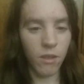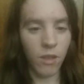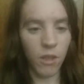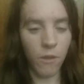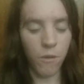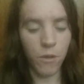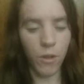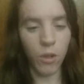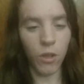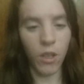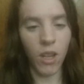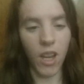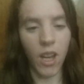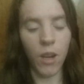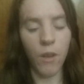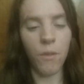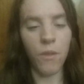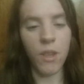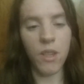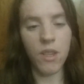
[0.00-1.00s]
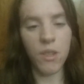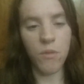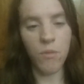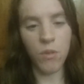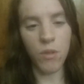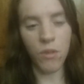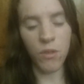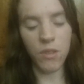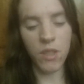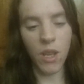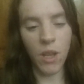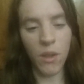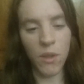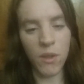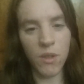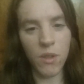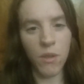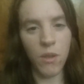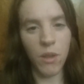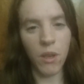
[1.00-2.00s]
If your God of Israel
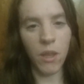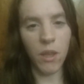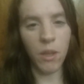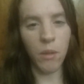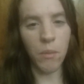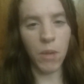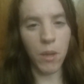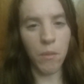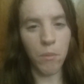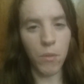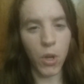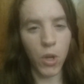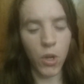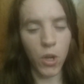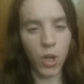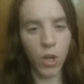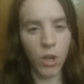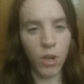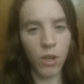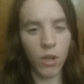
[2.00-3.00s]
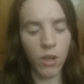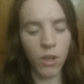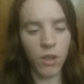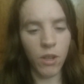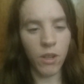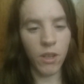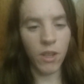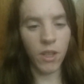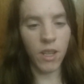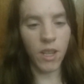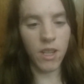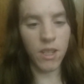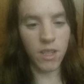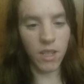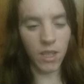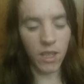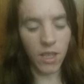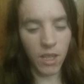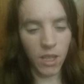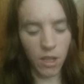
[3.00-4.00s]
tells you to commit murder and to
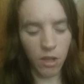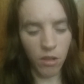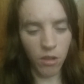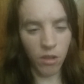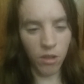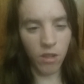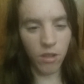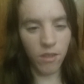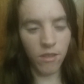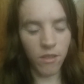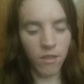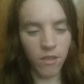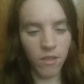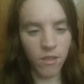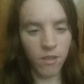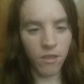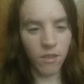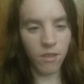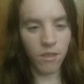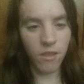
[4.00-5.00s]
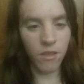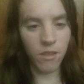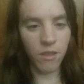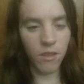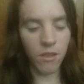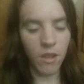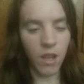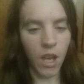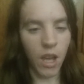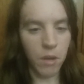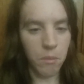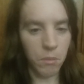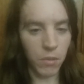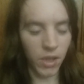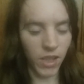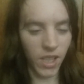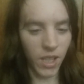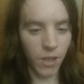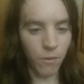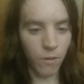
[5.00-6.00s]
kill
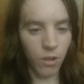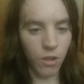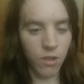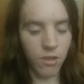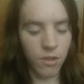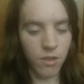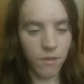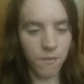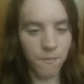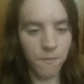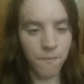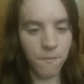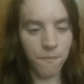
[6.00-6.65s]
unbelievers,